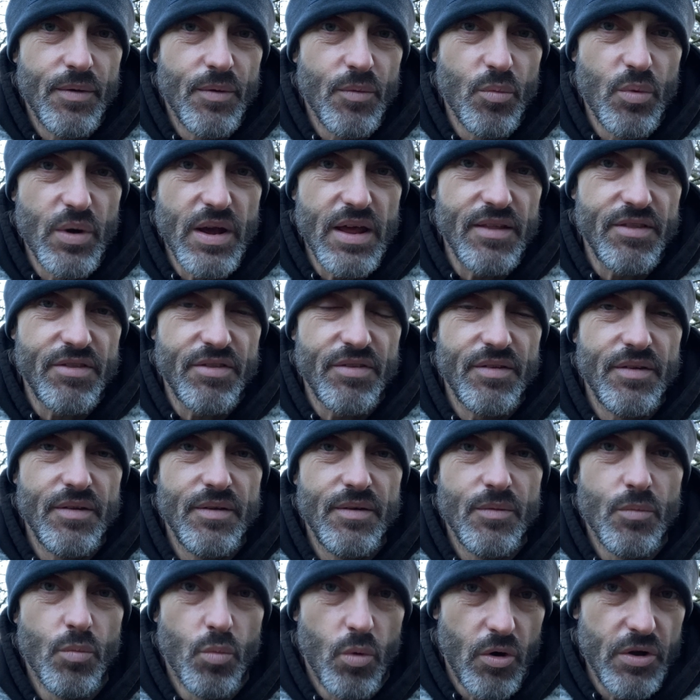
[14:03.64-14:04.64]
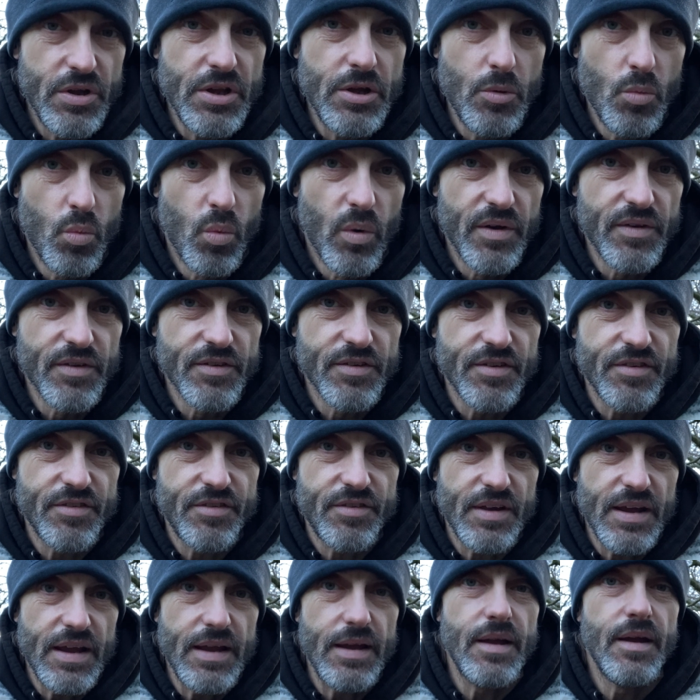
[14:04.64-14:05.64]
with what you want to
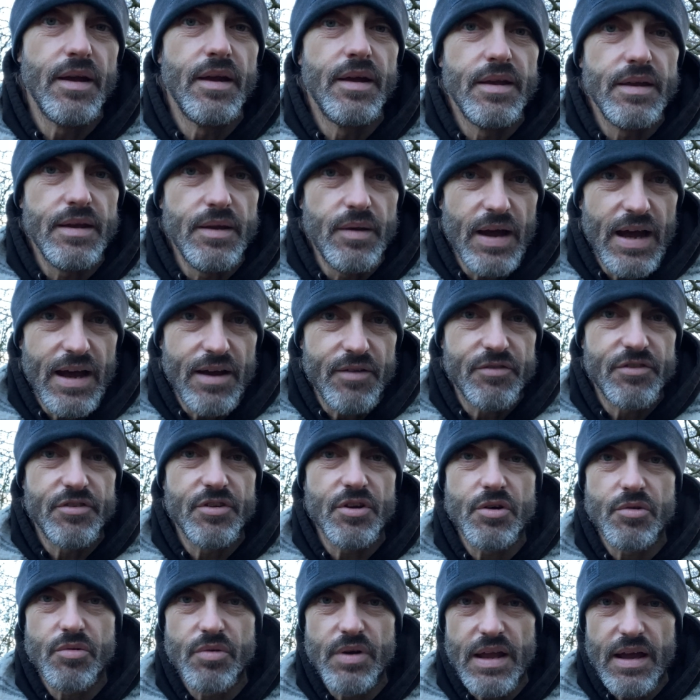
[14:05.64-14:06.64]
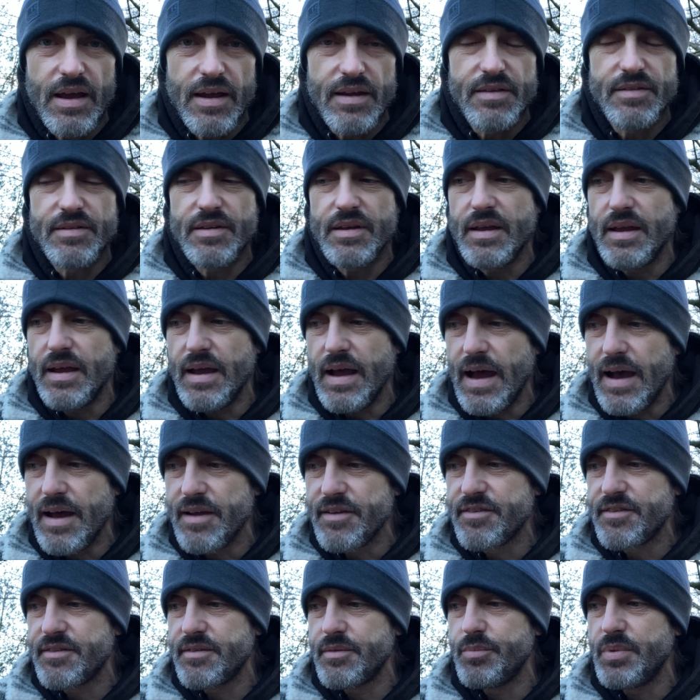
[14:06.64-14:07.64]
see you have to create it it
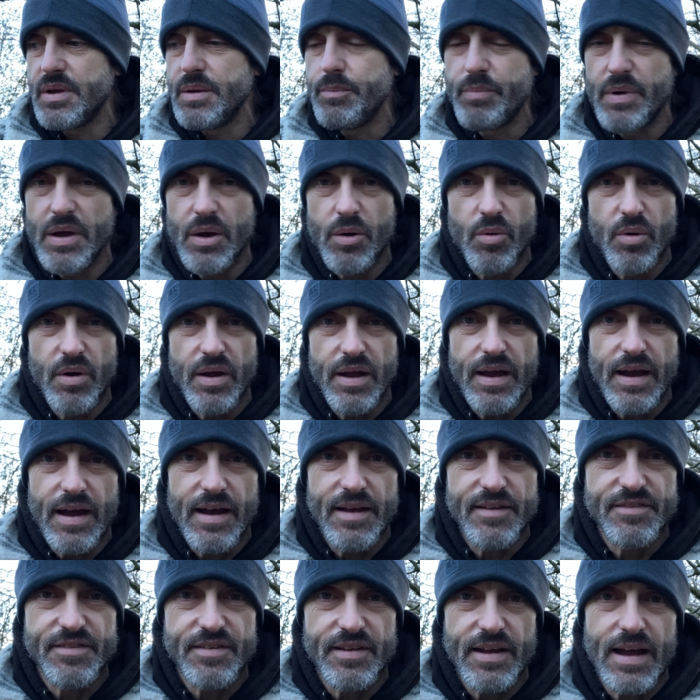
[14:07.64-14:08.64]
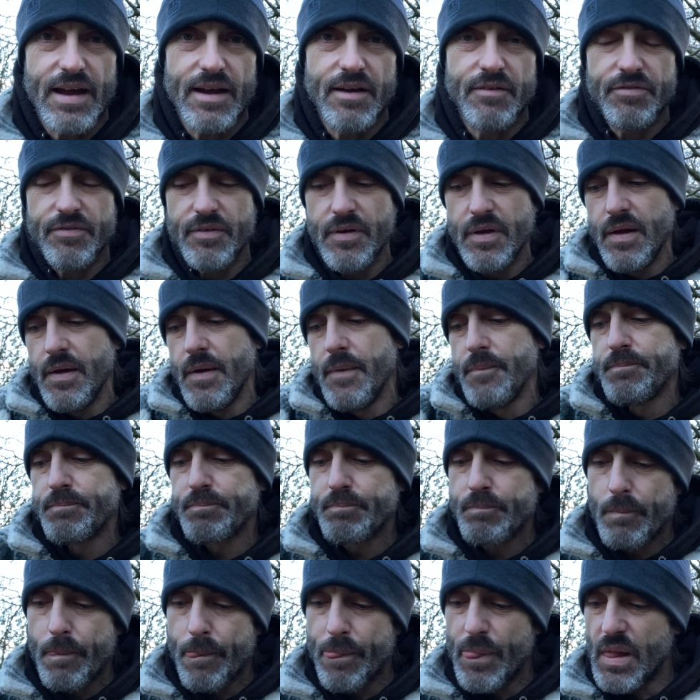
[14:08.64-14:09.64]
has to be built it has to have
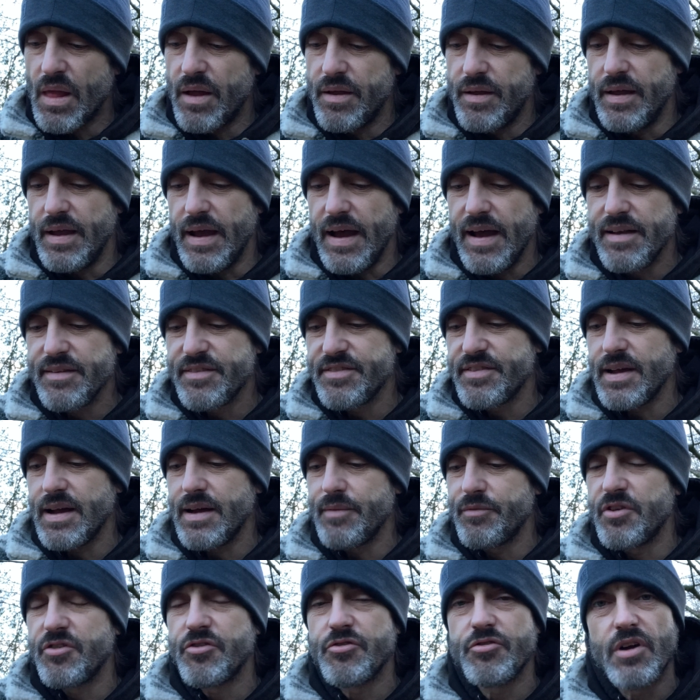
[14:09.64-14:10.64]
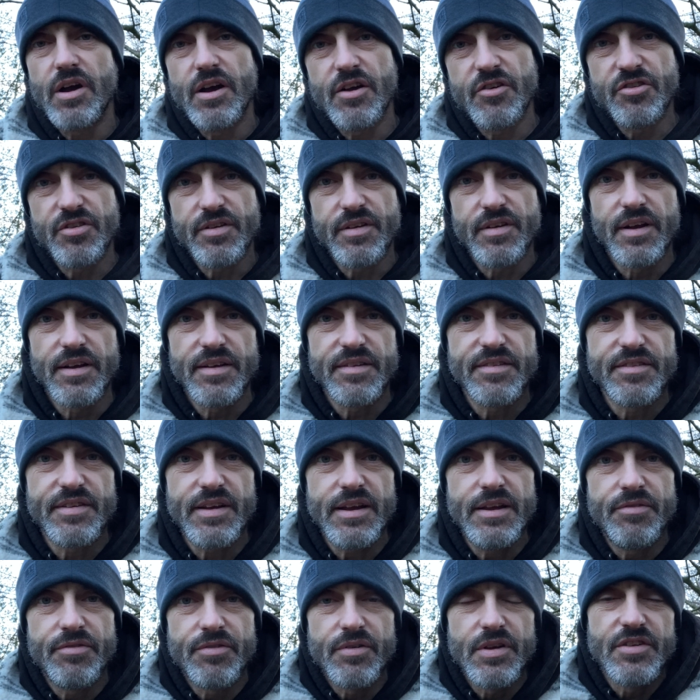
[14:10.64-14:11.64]
it has to have a structure like
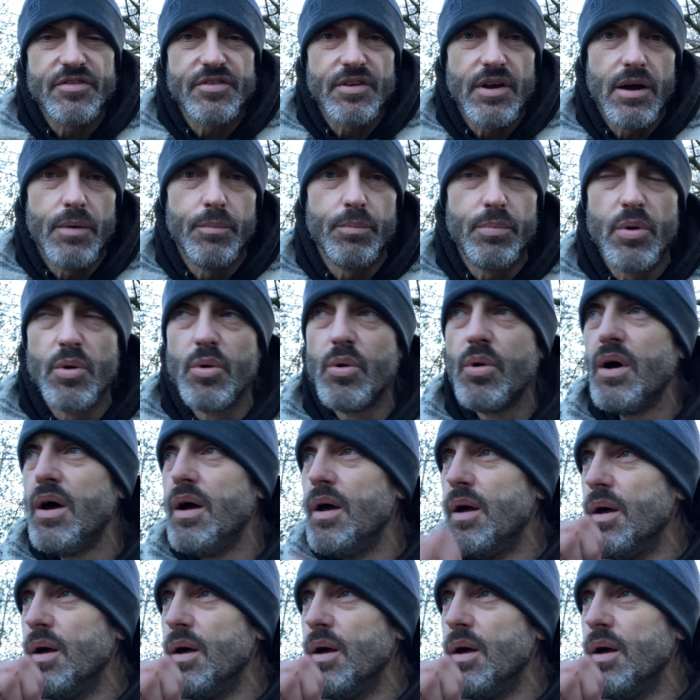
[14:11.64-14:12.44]
say for example